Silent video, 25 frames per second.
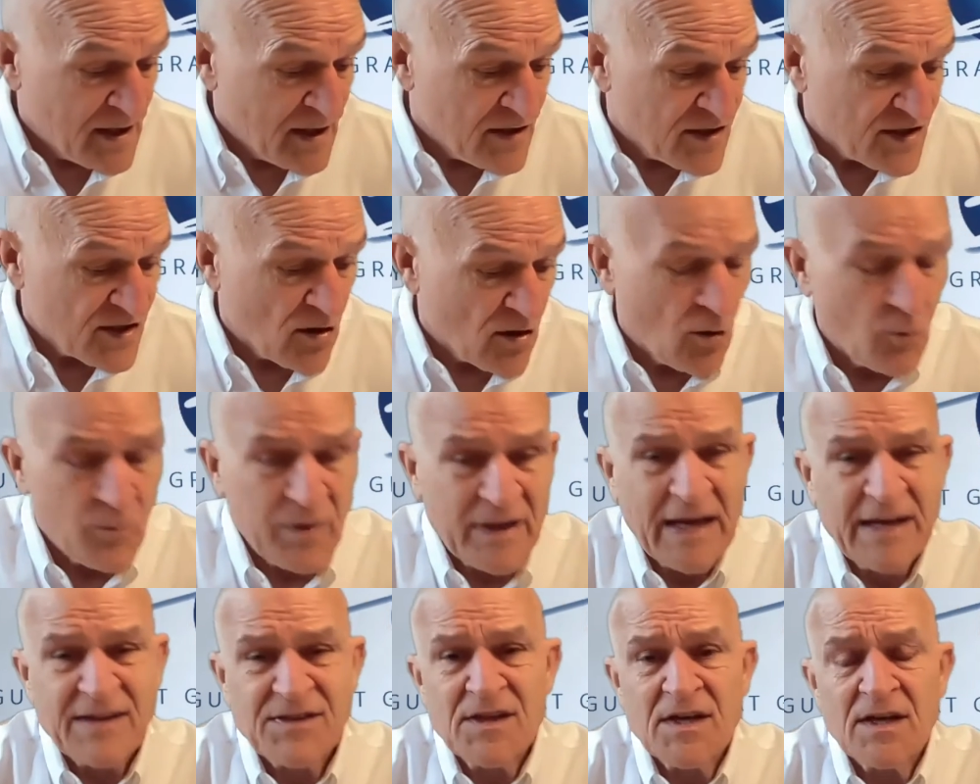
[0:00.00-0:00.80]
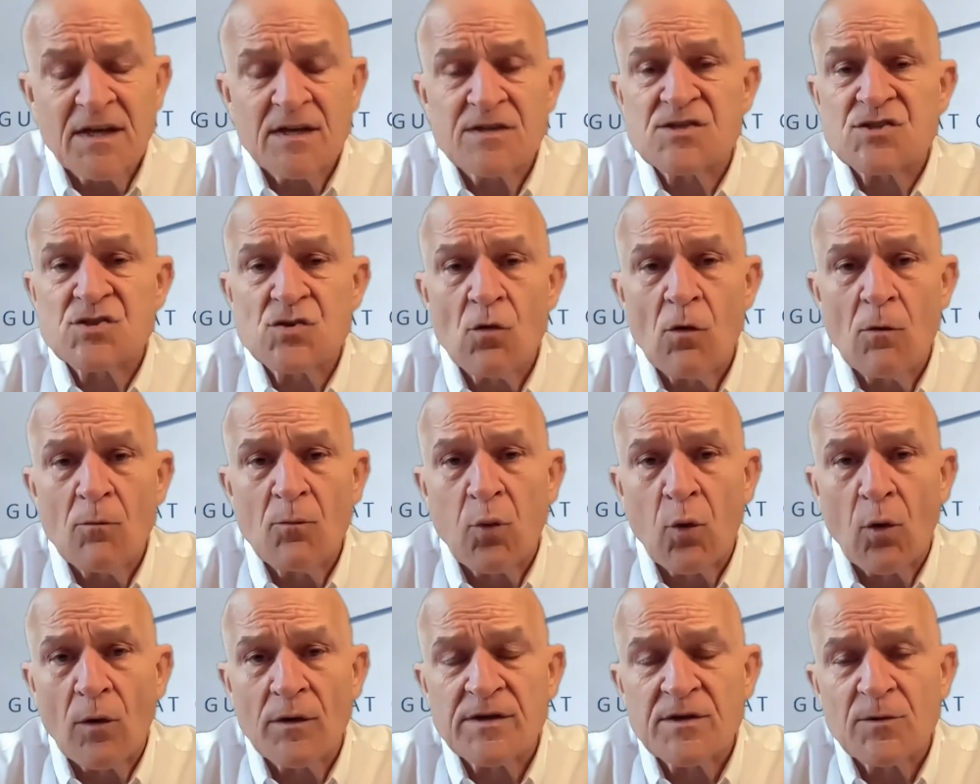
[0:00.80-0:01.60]
So, but I think it's so
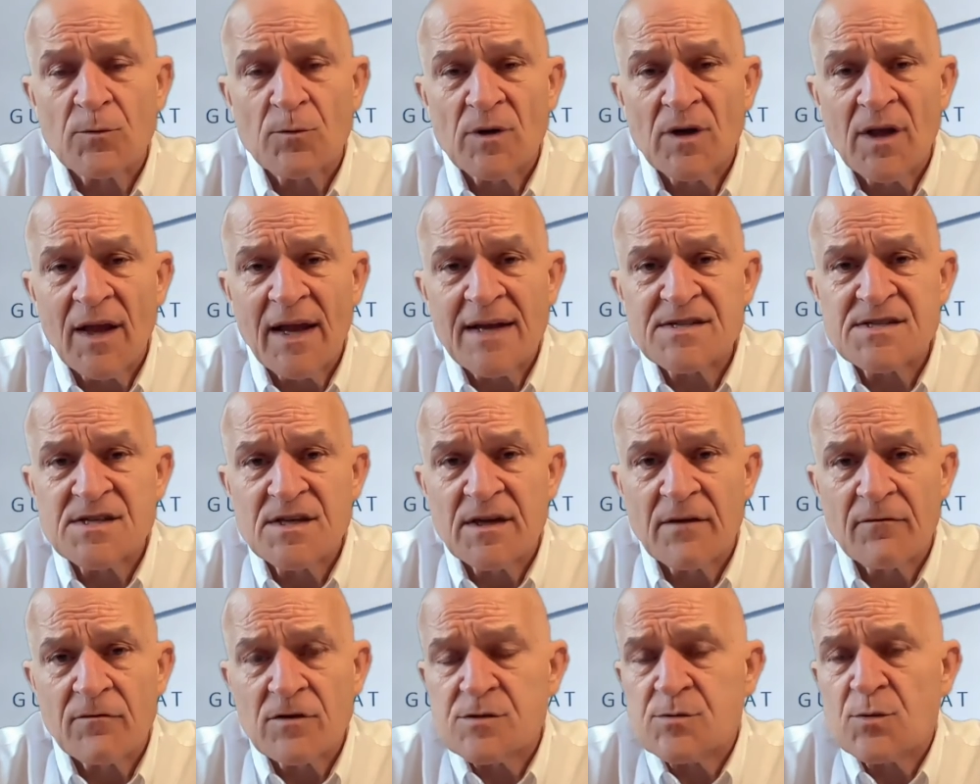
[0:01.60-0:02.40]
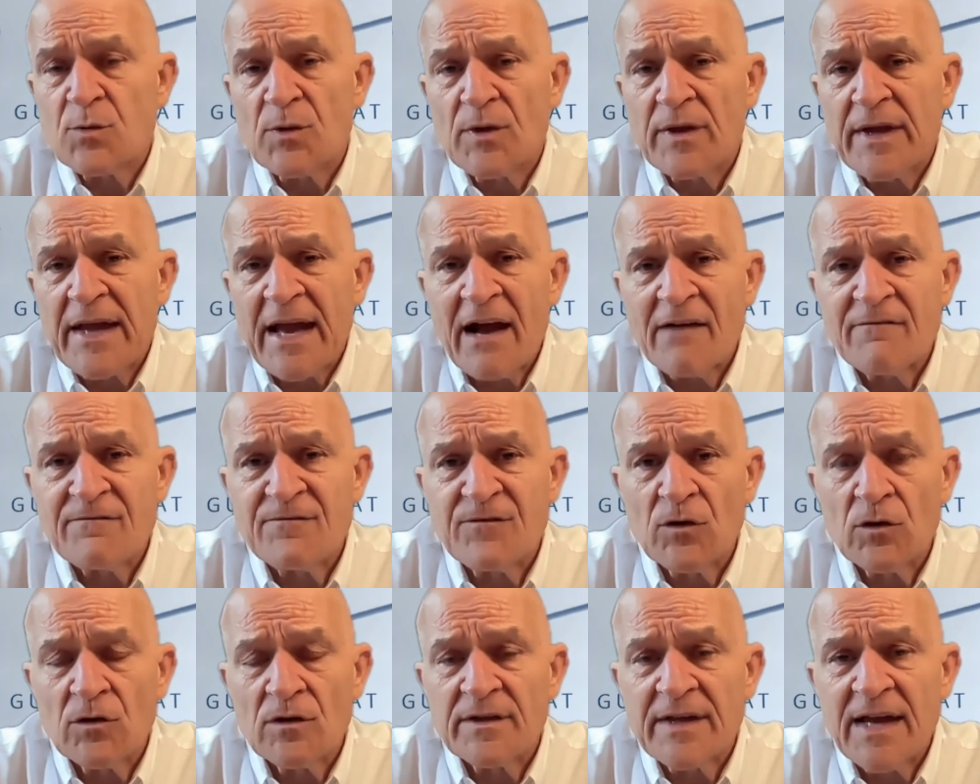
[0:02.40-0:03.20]
important to realize the difference between half
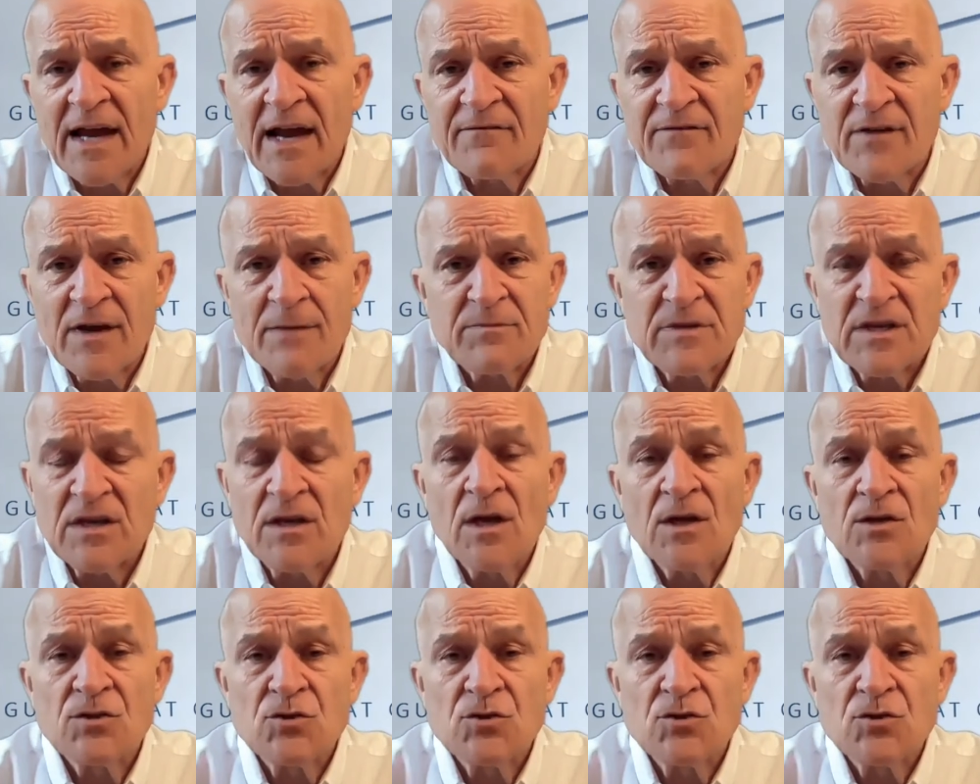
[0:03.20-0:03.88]
full and half empty.